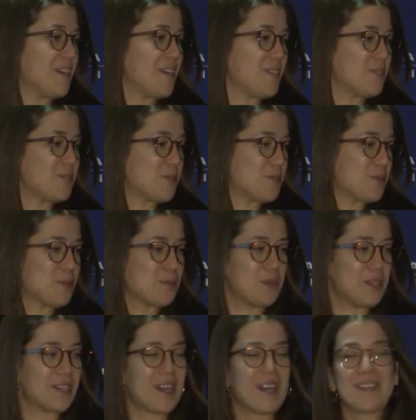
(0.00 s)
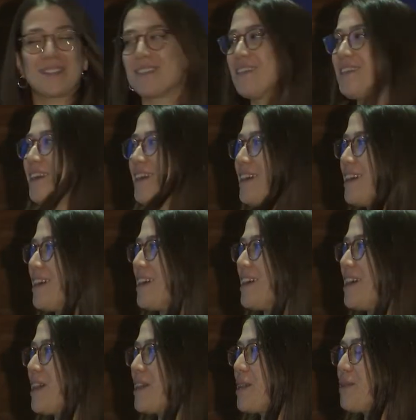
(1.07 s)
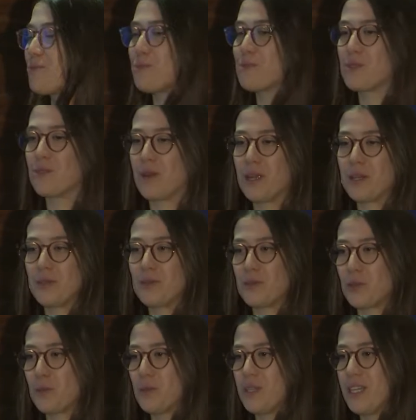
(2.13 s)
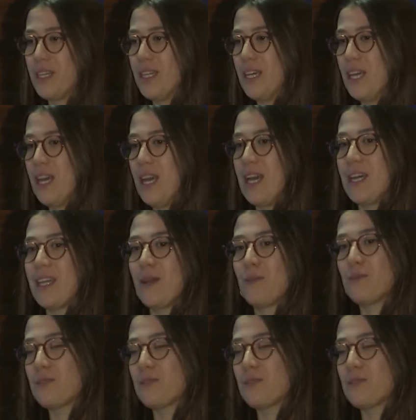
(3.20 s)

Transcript: introduced me kindly, I come from SWARCO, Germany, and I will